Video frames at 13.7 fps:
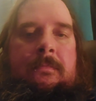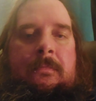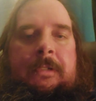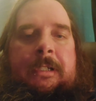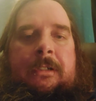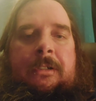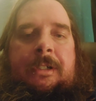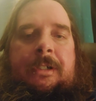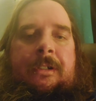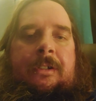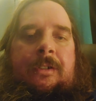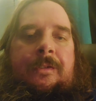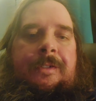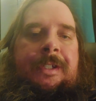Well, here
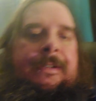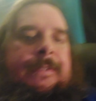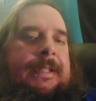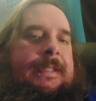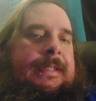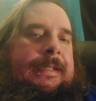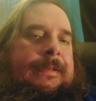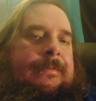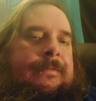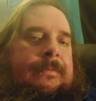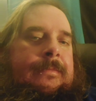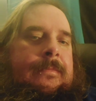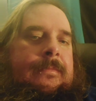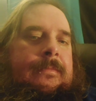goes everything.
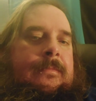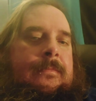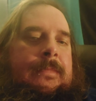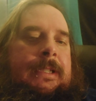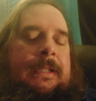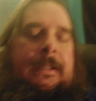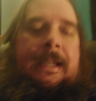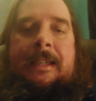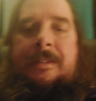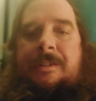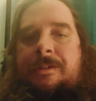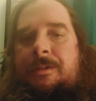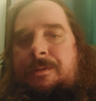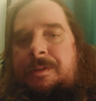The
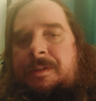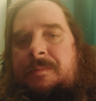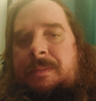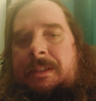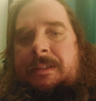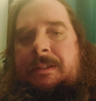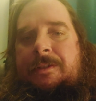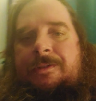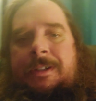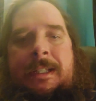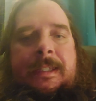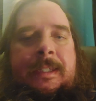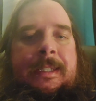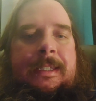last dose of
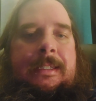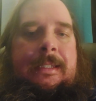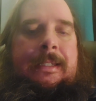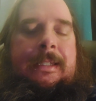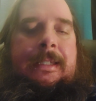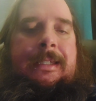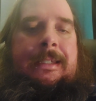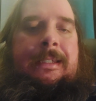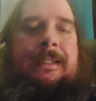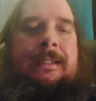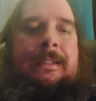methotrexate today,